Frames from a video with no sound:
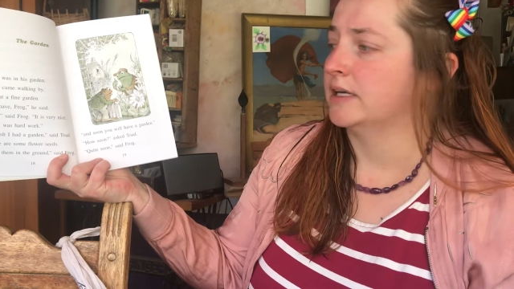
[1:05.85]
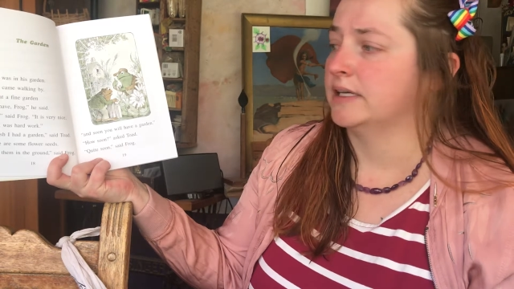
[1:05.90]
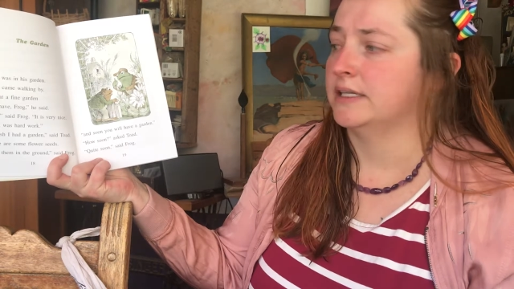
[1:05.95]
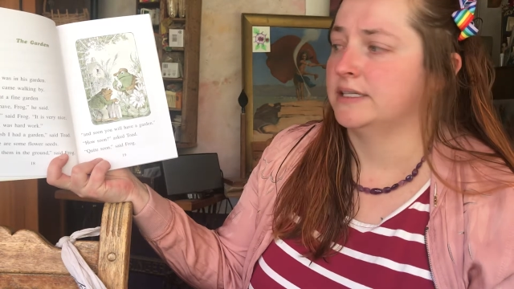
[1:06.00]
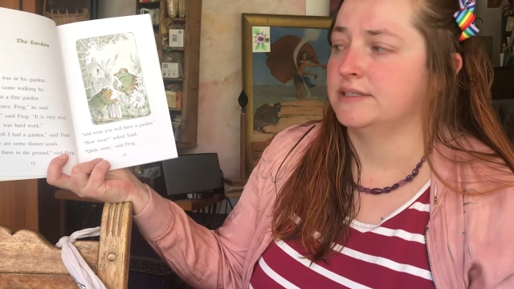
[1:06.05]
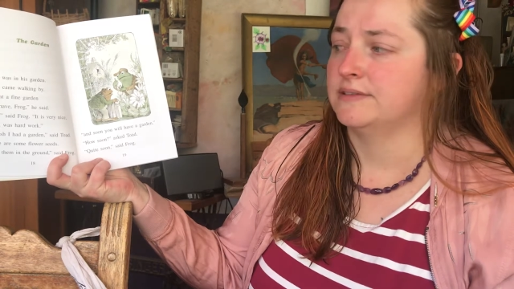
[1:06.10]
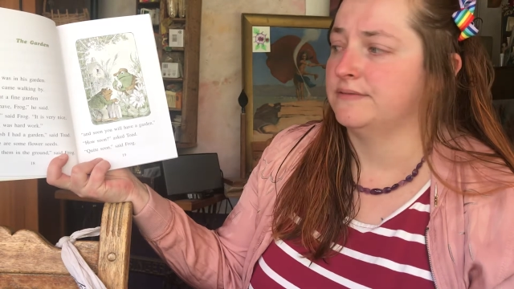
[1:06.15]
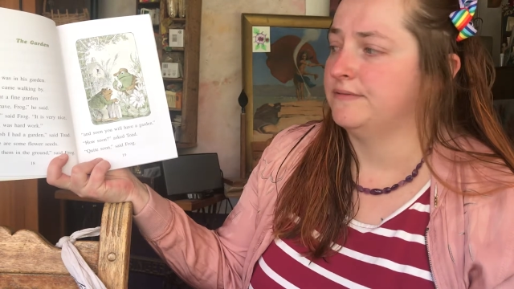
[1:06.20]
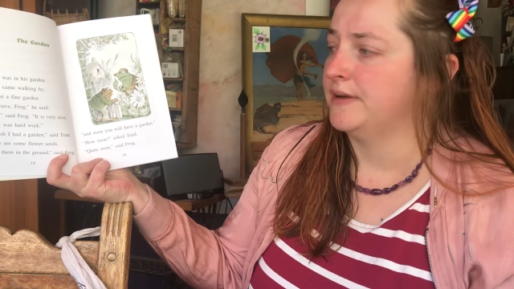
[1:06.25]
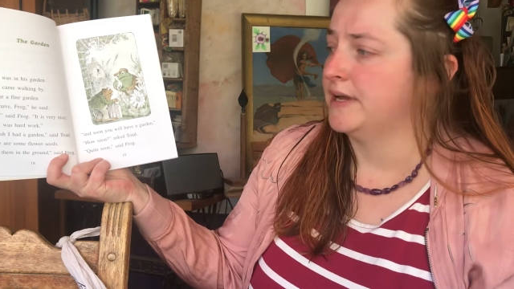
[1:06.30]
"it
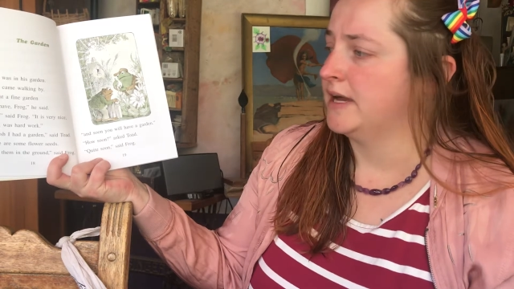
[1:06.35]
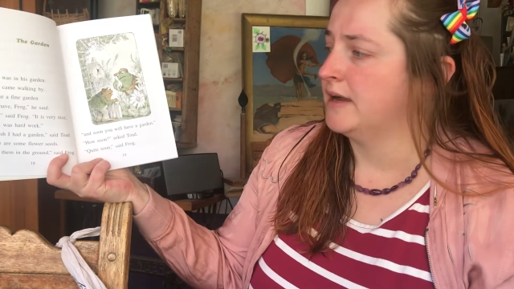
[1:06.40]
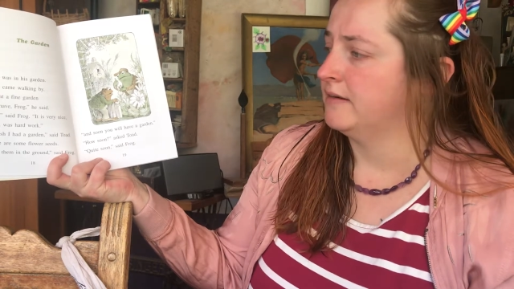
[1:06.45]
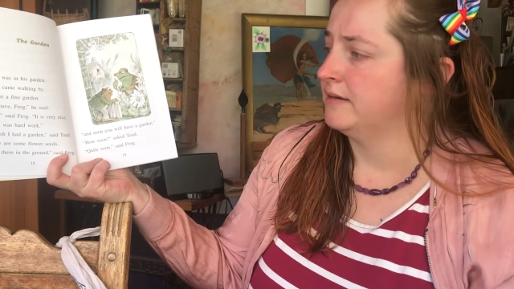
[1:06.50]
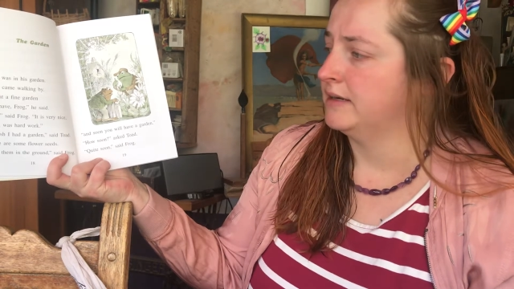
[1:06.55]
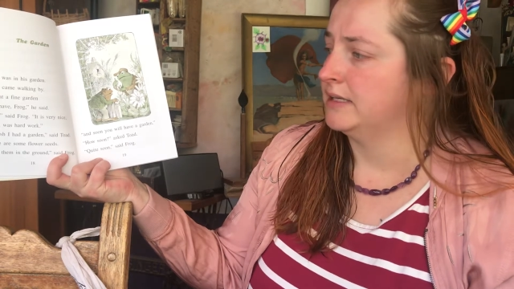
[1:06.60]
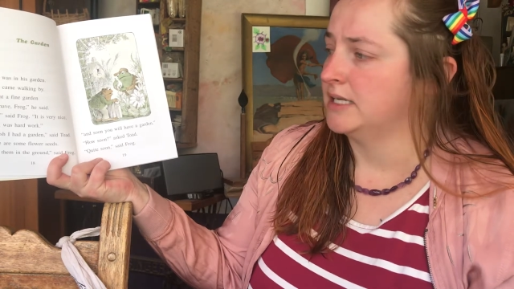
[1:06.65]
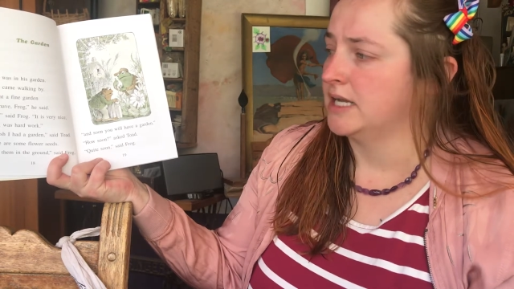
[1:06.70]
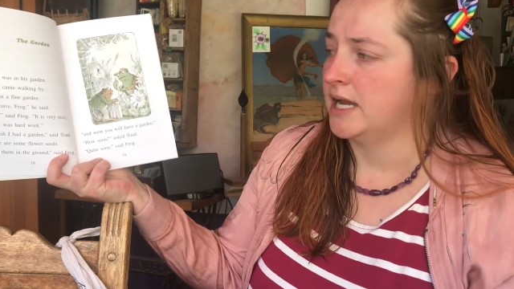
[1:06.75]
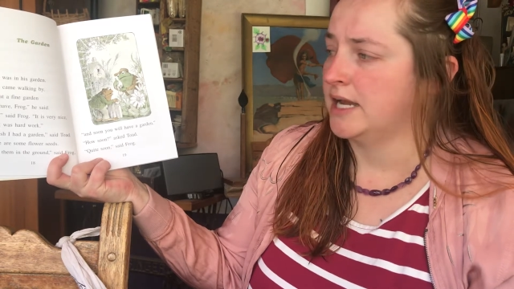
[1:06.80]
is
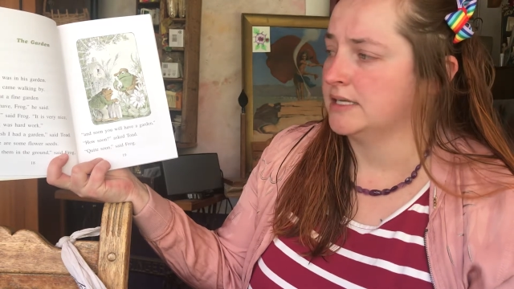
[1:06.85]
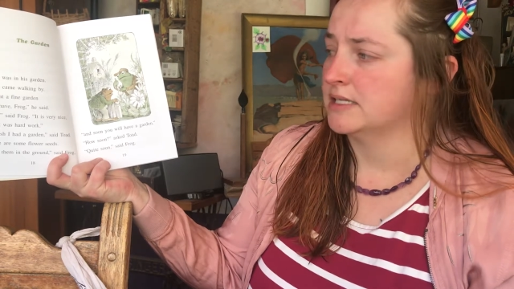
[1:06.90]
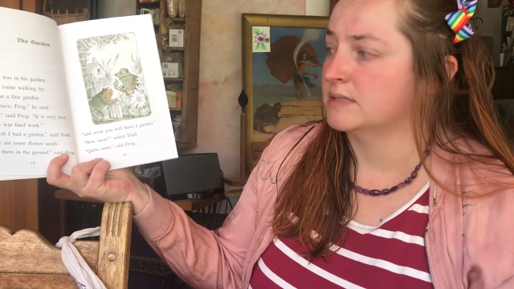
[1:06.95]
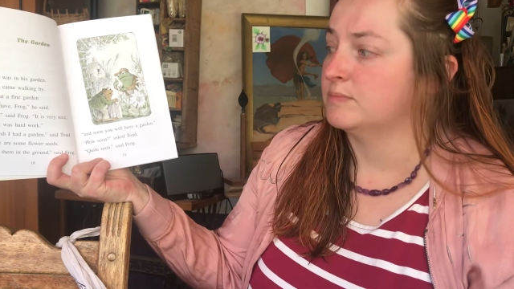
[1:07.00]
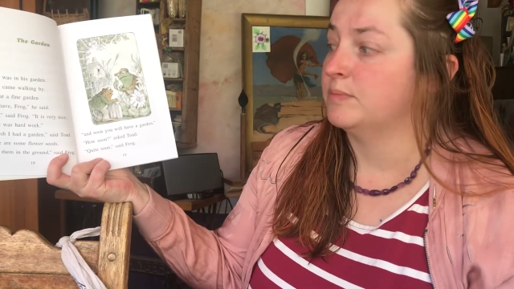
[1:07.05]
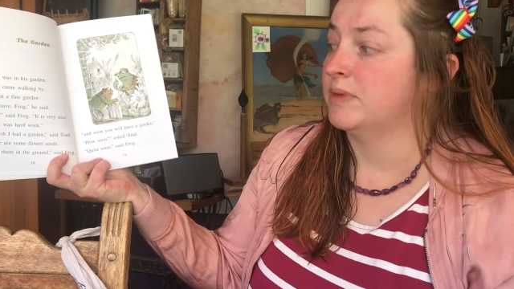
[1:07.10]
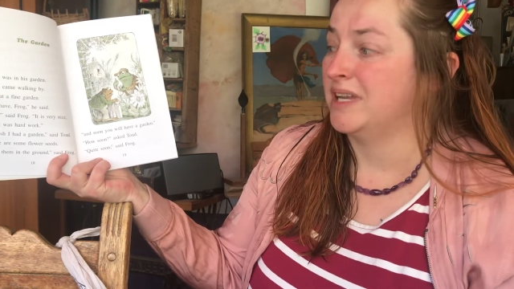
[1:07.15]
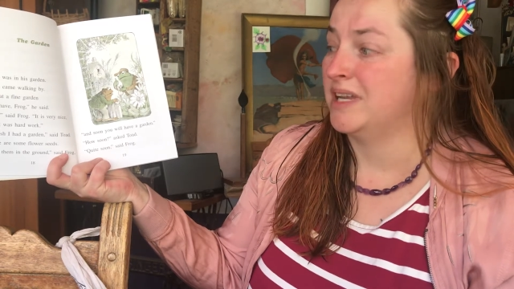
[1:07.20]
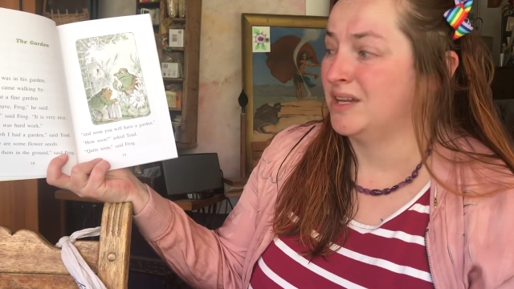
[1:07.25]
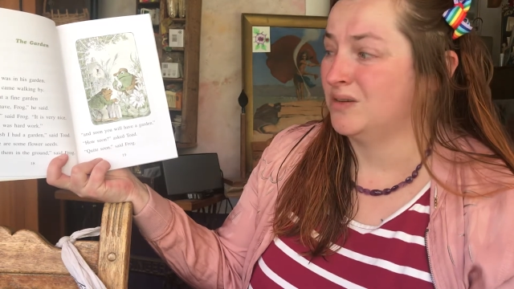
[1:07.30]
very nice,
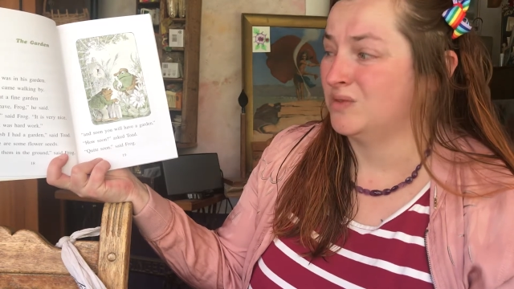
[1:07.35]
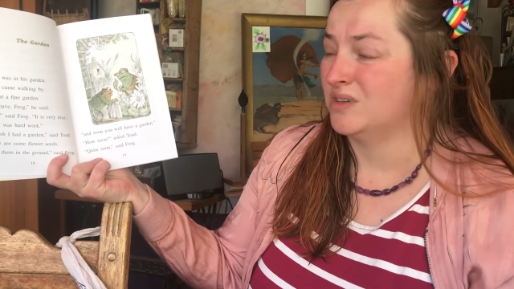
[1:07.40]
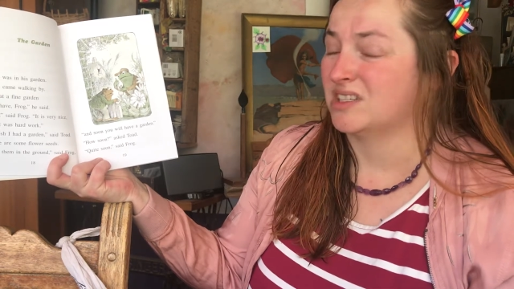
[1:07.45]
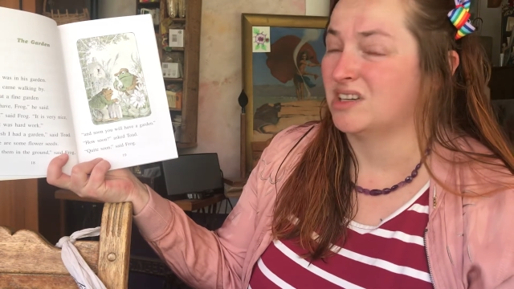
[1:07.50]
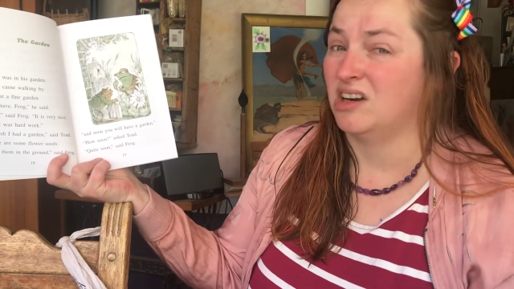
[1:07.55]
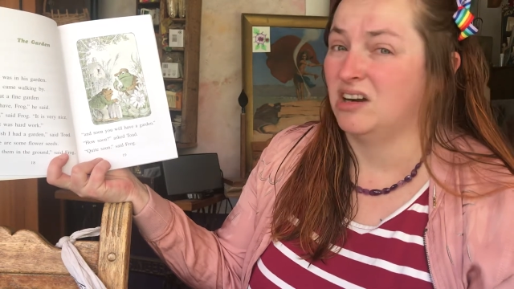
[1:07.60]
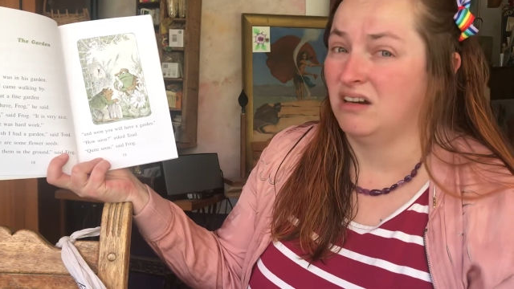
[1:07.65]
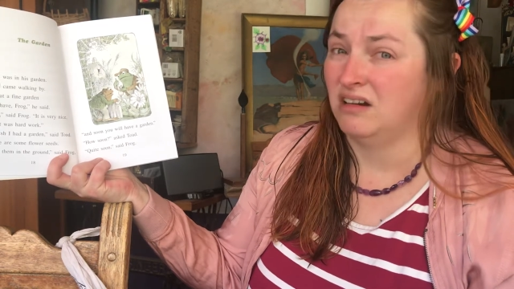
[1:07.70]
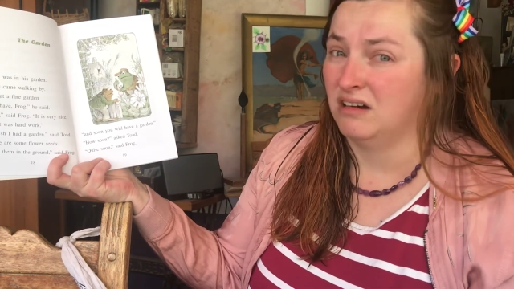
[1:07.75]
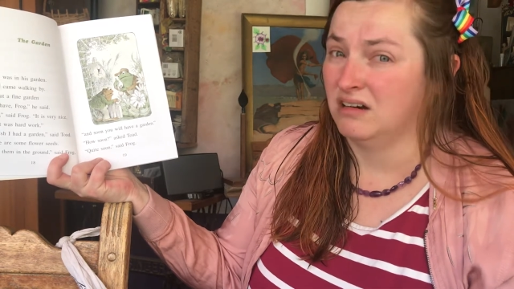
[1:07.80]
but it was
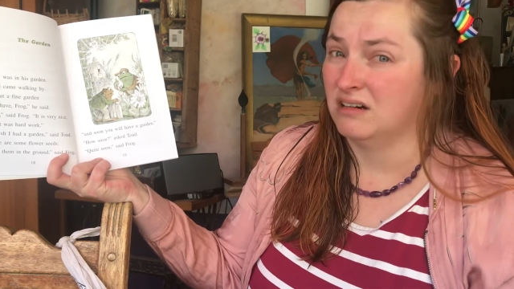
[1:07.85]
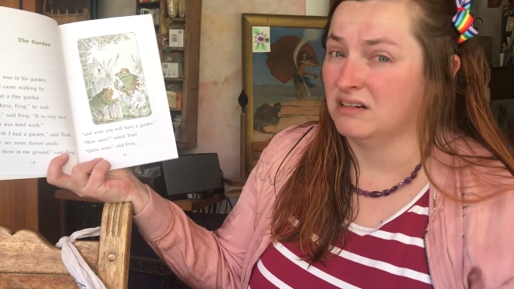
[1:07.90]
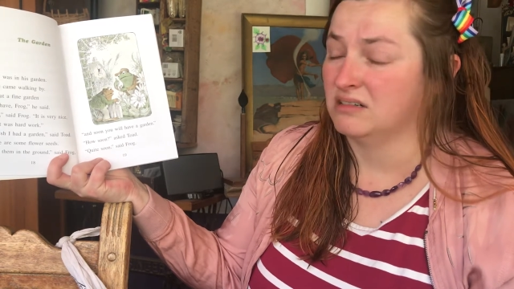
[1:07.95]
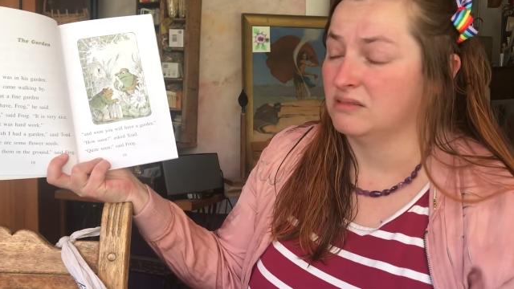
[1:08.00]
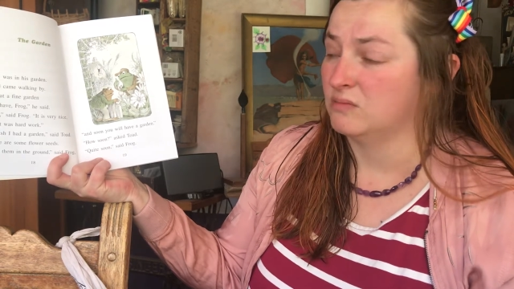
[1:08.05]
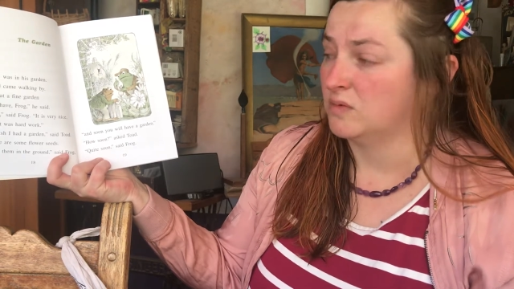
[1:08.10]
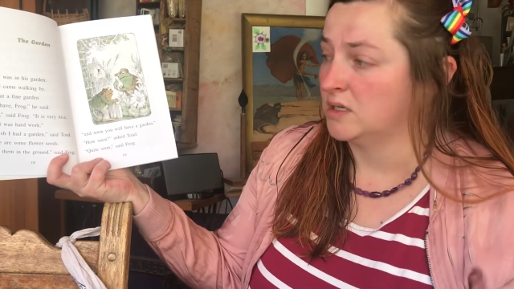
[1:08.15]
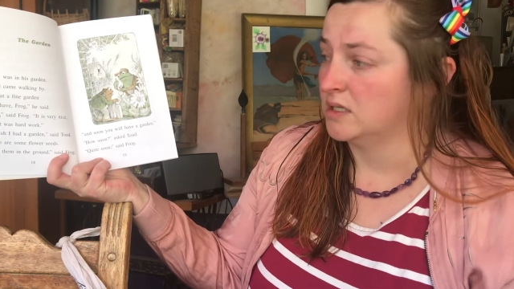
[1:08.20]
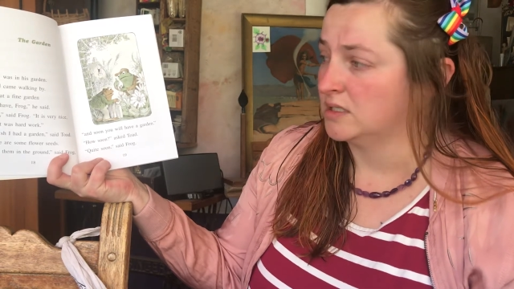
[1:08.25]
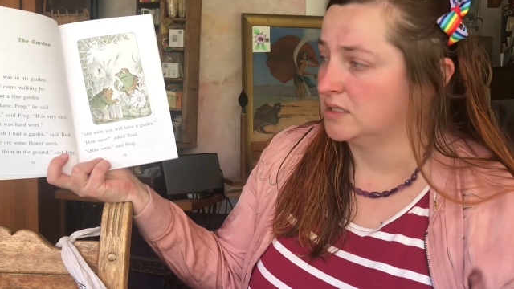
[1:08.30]

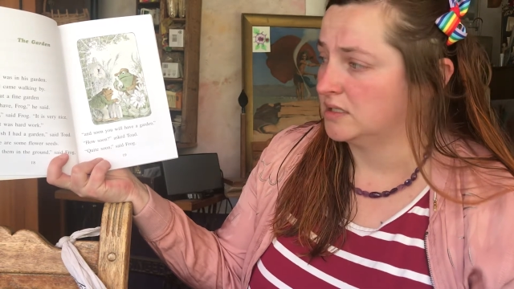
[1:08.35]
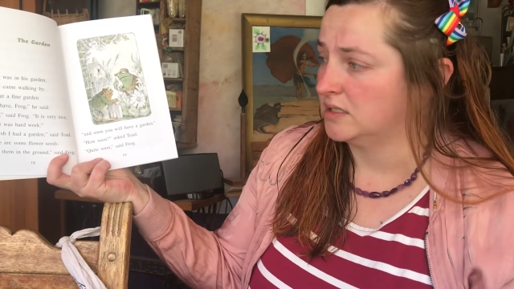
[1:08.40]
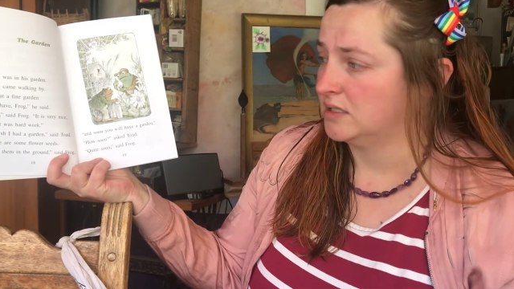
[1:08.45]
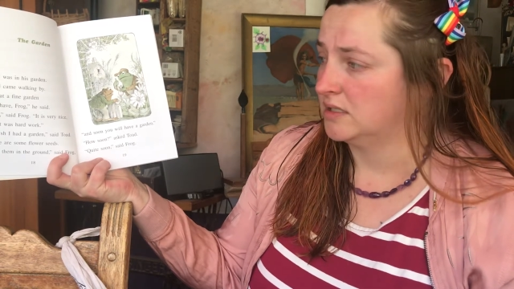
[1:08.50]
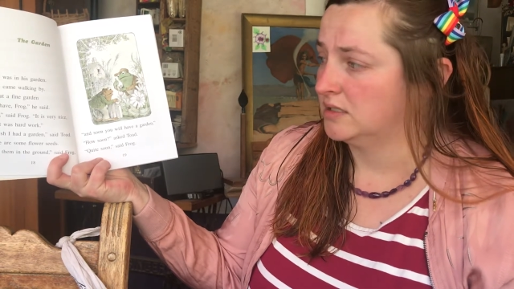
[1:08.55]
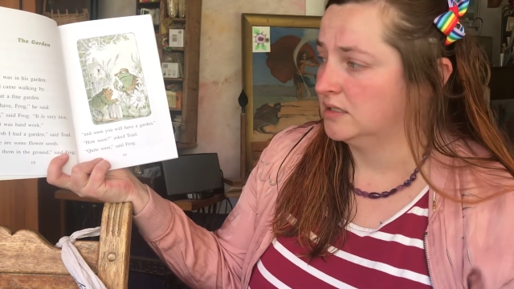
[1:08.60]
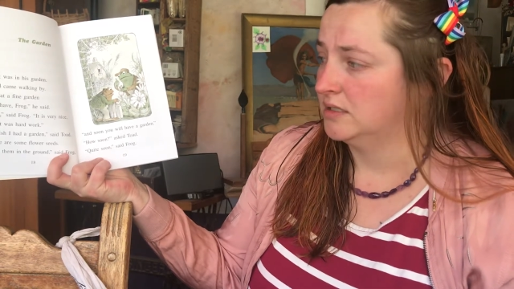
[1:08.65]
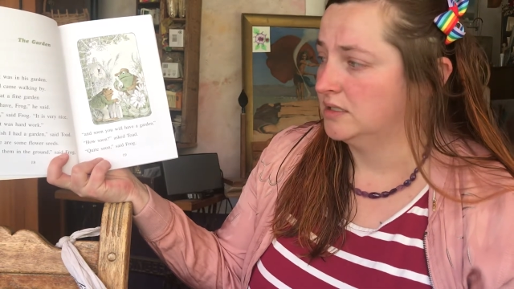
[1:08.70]
hard work."